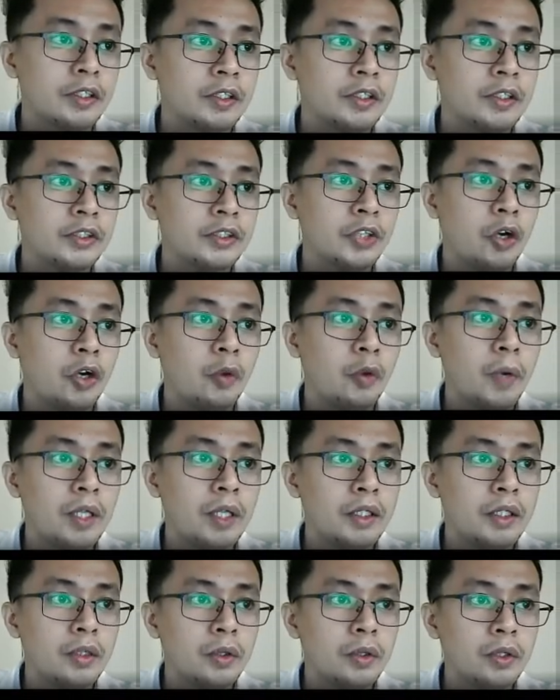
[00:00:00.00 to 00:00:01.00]
So what
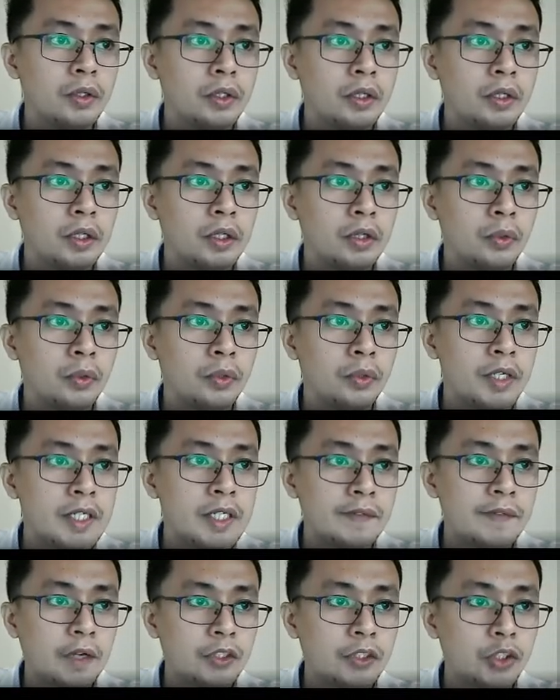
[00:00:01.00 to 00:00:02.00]
this
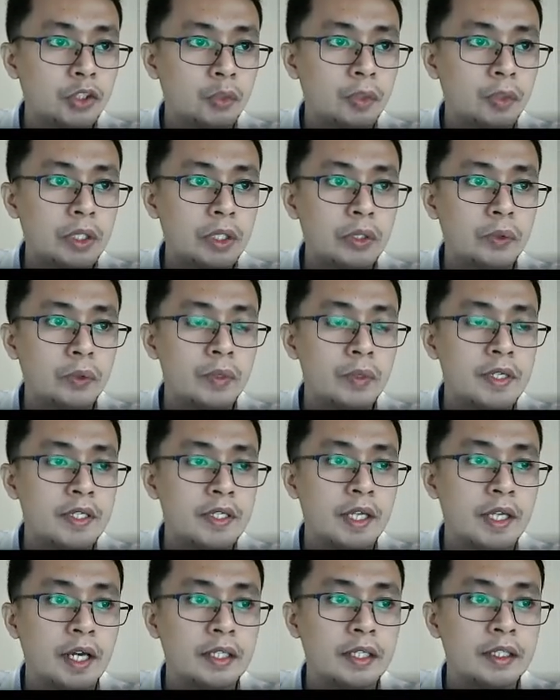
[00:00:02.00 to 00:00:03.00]
function will do is that